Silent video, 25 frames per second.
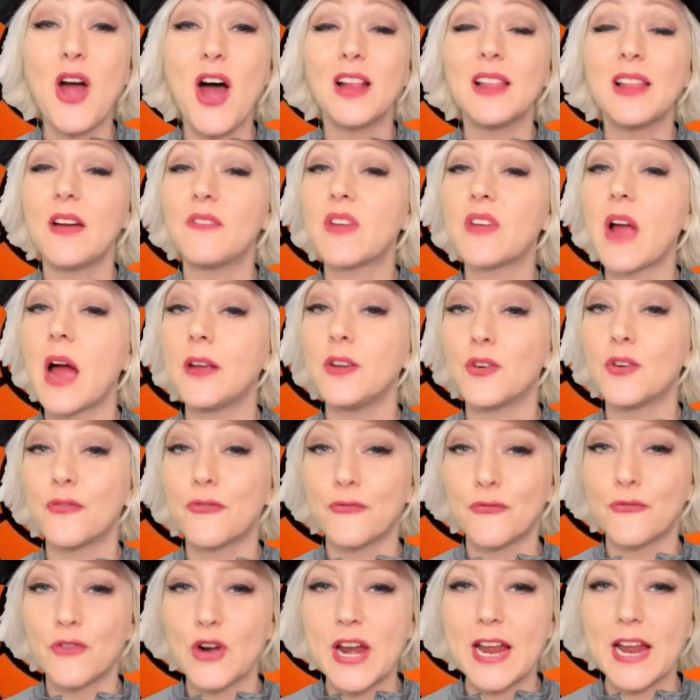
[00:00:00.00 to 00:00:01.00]
I've got your
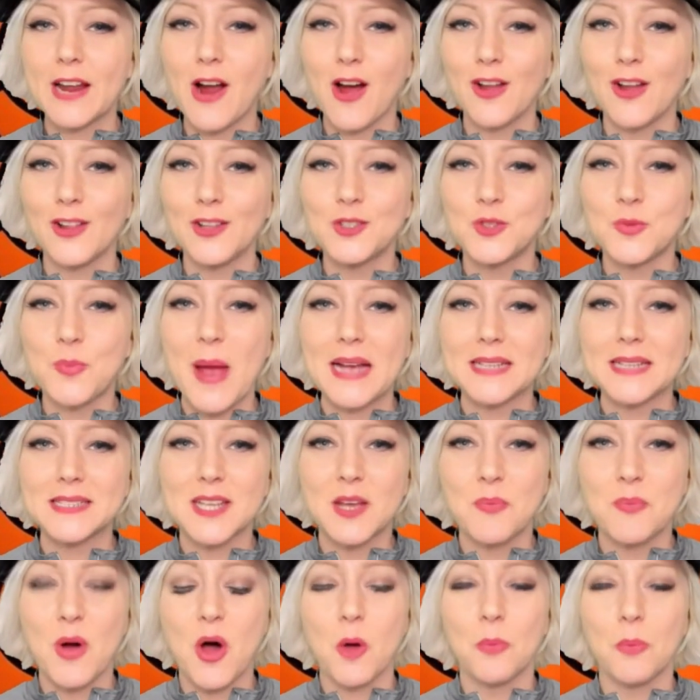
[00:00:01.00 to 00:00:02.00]
free college
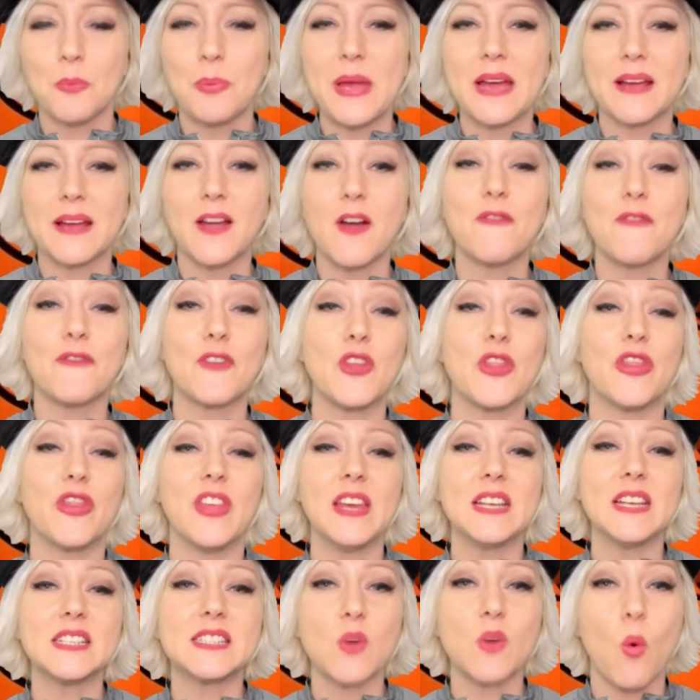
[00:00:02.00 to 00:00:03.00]
basketball pick for
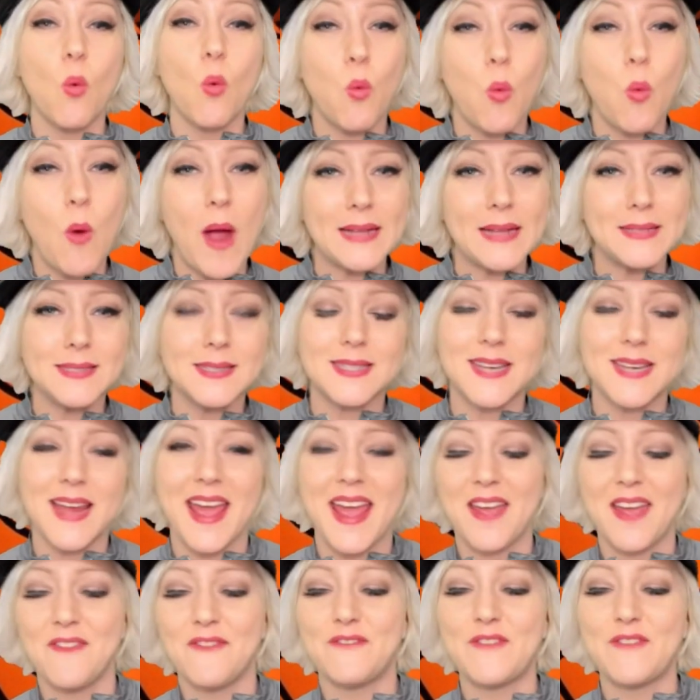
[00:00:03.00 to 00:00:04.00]
this
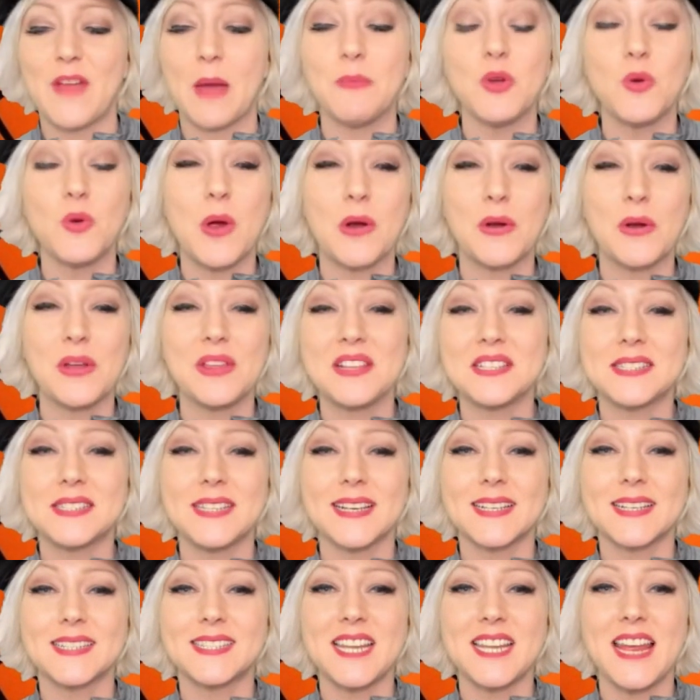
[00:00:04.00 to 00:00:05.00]
Wednesday, February the
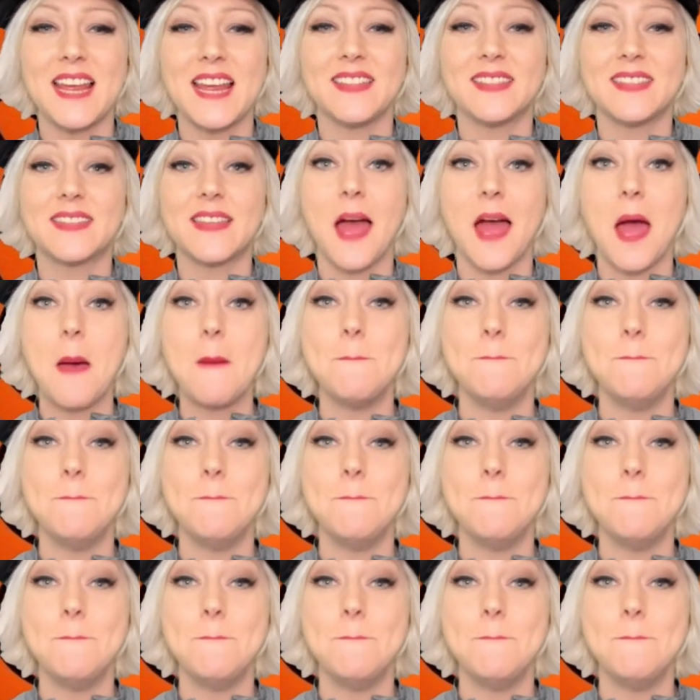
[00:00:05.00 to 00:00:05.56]
16th.